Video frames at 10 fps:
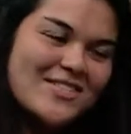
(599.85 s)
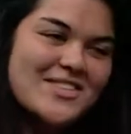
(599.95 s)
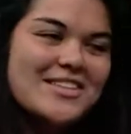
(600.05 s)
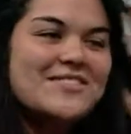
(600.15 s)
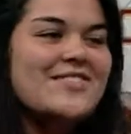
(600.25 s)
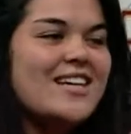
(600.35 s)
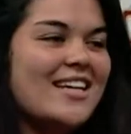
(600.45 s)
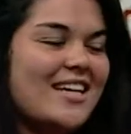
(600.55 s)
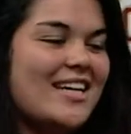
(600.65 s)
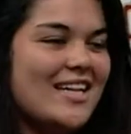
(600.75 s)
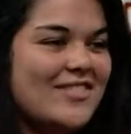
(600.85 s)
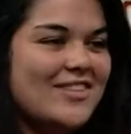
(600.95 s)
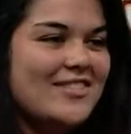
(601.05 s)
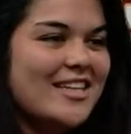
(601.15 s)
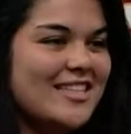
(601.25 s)
But I mean,
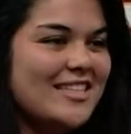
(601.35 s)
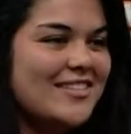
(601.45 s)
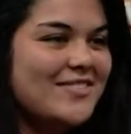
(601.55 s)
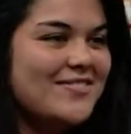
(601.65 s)
what can you do?